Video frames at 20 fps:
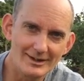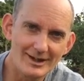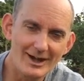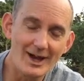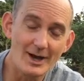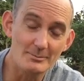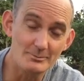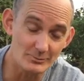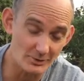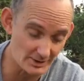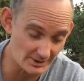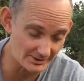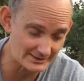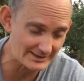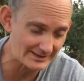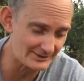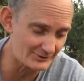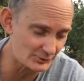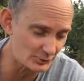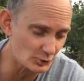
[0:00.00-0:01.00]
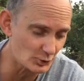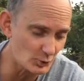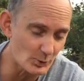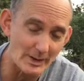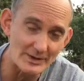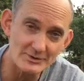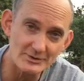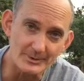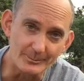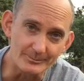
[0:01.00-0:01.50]
Okay, that's a good
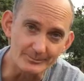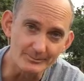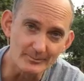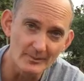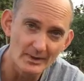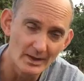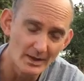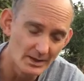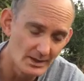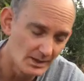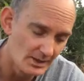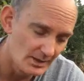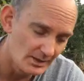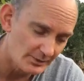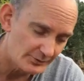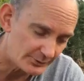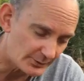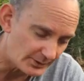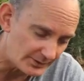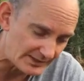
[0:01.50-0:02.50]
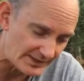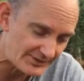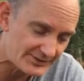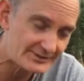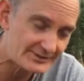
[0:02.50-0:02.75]
question. So at this